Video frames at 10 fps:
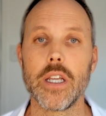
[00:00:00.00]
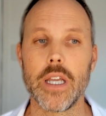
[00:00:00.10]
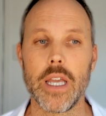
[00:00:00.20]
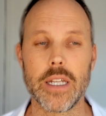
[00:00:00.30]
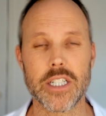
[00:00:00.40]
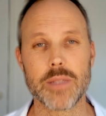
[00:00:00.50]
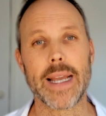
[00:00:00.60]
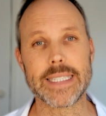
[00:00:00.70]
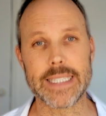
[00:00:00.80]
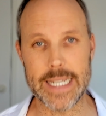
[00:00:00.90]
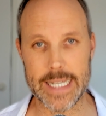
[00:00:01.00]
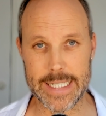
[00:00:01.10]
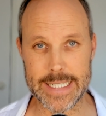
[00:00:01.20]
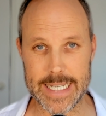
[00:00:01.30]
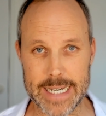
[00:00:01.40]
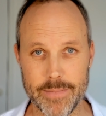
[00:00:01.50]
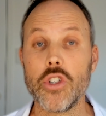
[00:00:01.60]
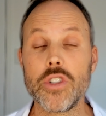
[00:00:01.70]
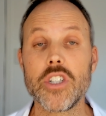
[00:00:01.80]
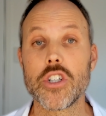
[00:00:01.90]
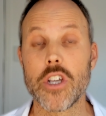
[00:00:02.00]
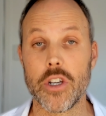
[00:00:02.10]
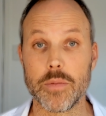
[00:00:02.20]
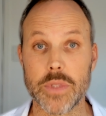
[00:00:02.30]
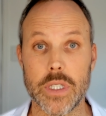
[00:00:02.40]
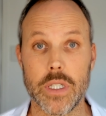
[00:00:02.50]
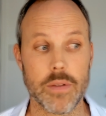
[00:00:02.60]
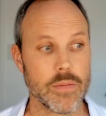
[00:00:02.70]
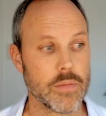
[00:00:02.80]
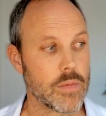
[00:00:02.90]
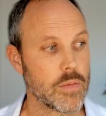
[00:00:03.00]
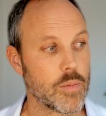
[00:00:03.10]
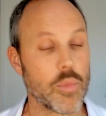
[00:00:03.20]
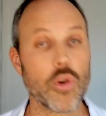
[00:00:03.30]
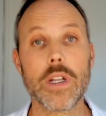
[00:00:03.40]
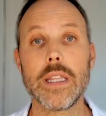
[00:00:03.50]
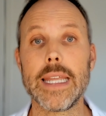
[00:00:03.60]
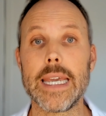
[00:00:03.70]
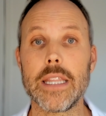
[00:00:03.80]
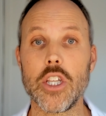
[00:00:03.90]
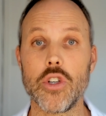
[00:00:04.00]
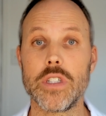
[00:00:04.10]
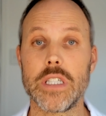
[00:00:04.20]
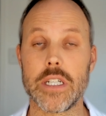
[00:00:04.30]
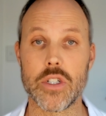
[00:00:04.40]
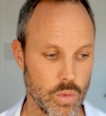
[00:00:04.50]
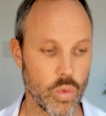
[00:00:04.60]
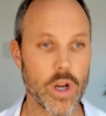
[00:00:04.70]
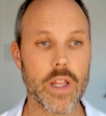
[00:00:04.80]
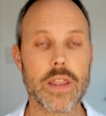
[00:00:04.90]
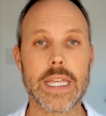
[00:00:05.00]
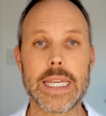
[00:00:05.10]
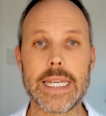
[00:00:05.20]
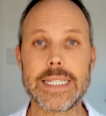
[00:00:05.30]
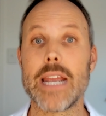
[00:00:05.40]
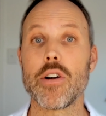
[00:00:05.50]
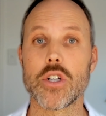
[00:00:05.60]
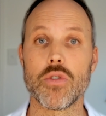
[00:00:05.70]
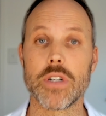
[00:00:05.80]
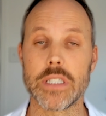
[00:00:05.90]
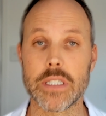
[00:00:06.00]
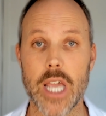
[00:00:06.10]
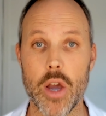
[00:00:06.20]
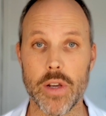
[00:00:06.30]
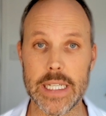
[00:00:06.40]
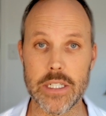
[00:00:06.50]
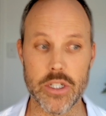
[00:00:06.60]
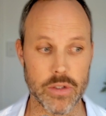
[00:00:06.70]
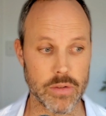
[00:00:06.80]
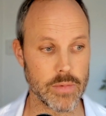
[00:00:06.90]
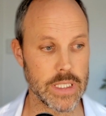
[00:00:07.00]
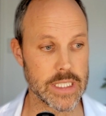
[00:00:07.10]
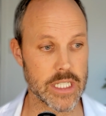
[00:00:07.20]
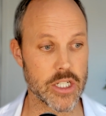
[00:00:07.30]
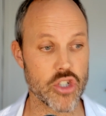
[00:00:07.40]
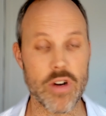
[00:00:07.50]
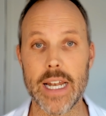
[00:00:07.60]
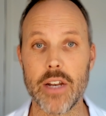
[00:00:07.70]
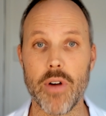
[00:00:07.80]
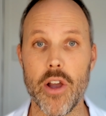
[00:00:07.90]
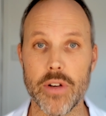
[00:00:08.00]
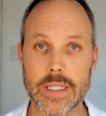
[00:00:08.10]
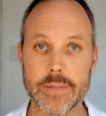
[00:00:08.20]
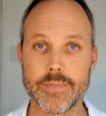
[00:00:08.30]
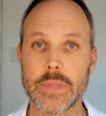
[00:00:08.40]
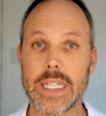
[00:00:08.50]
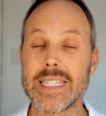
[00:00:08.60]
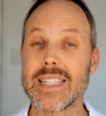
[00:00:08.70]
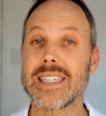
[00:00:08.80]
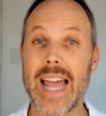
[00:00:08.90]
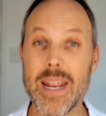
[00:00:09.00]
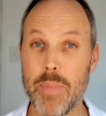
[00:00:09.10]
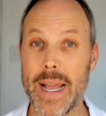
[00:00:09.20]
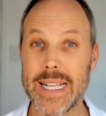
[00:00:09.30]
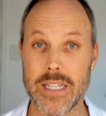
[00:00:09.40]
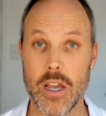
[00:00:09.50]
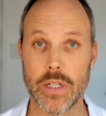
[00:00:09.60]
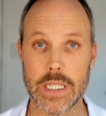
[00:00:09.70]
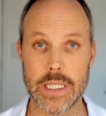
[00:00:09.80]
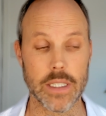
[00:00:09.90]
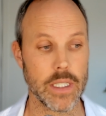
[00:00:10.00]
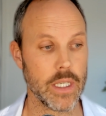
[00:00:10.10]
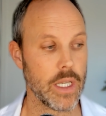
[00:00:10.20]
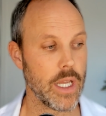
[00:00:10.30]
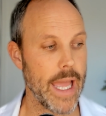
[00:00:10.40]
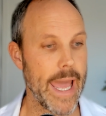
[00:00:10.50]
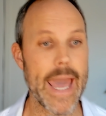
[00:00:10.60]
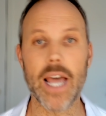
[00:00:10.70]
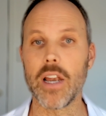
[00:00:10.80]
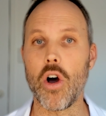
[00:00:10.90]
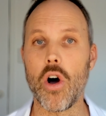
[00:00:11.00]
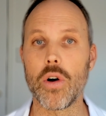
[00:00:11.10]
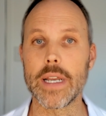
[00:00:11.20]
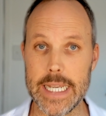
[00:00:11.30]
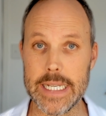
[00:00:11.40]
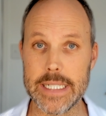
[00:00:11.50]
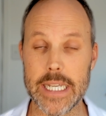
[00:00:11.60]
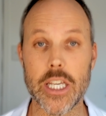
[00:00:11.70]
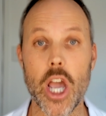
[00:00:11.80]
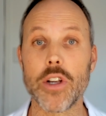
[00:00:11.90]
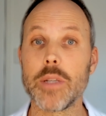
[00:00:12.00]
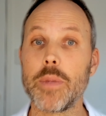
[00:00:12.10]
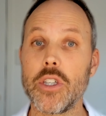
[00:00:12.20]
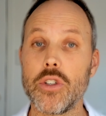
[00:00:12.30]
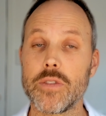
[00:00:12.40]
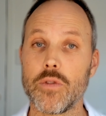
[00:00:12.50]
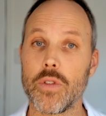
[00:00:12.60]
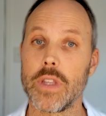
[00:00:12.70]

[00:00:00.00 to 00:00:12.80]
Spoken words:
It just makes it easier. Usage terms. Put in there the usage. What are the territories it's going into? Is it Australia only? Is it state-based only? How long is it going to be used for?